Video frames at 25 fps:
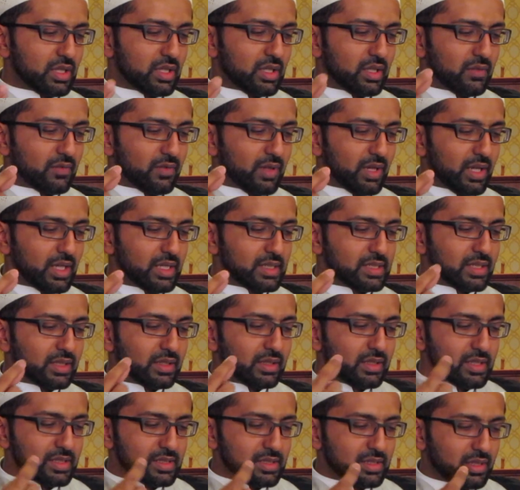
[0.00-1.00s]
and advice
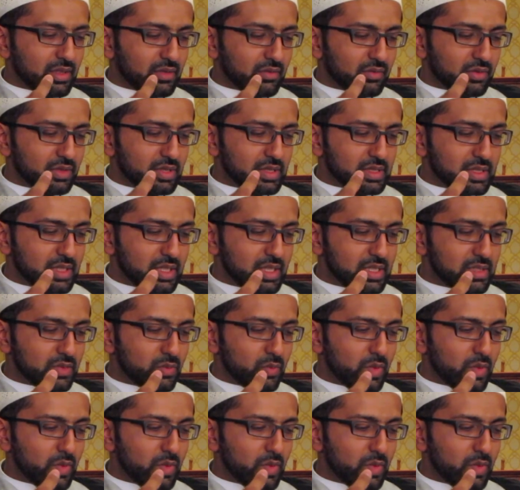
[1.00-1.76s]
at this level. He says